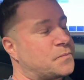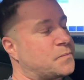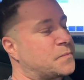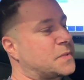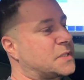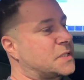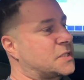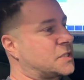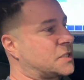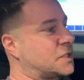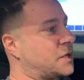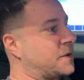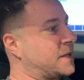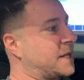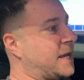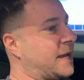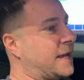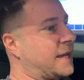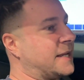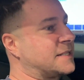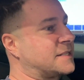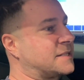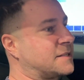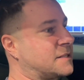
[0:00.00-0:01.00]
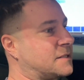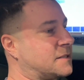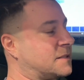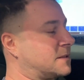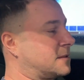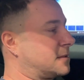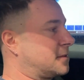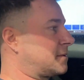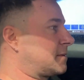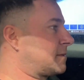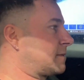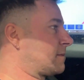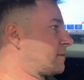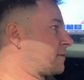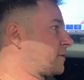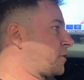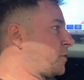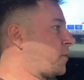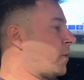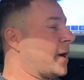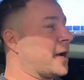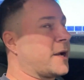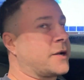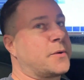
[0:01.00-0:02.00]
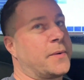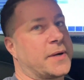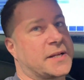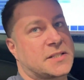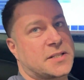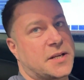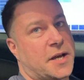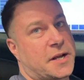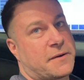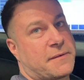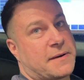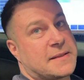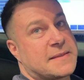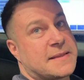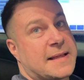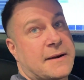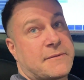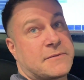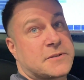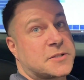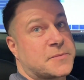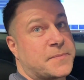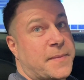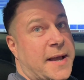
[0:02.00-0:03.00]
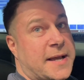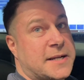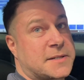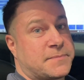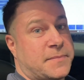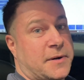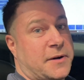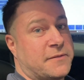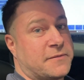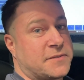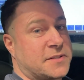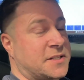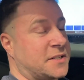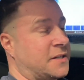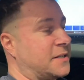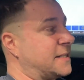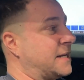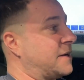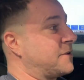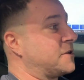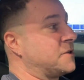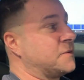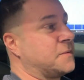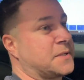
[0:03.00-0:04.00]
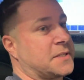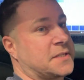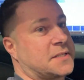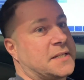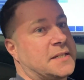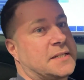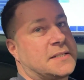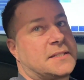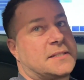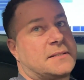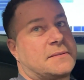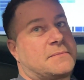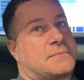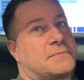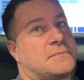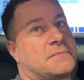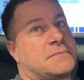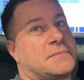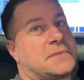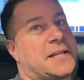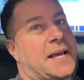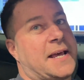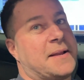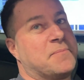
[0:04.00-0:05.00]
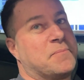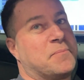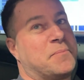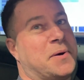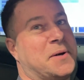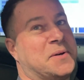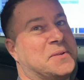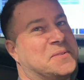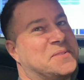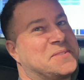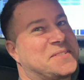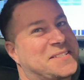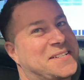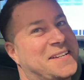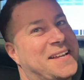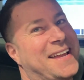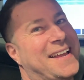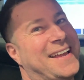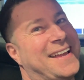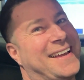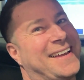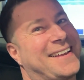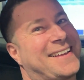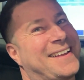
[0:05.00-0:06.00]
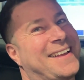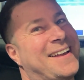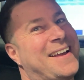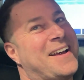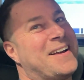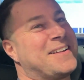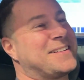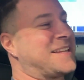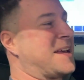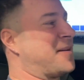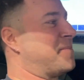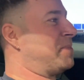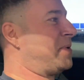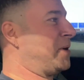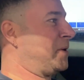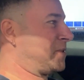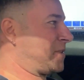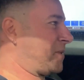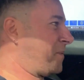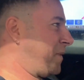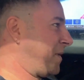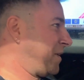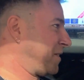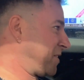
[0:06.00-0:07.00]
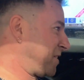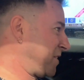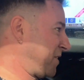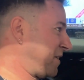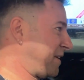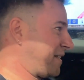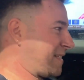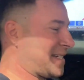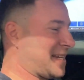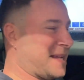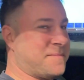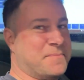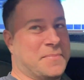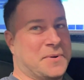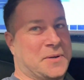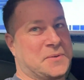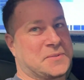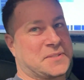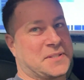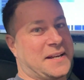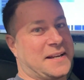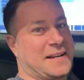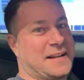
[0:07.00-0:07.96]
So yeah, it's quite a quick turnaround in that respect. But obviously, I doubt you want to see 10 pulls, 10 pulls on one tune and 10 pulls on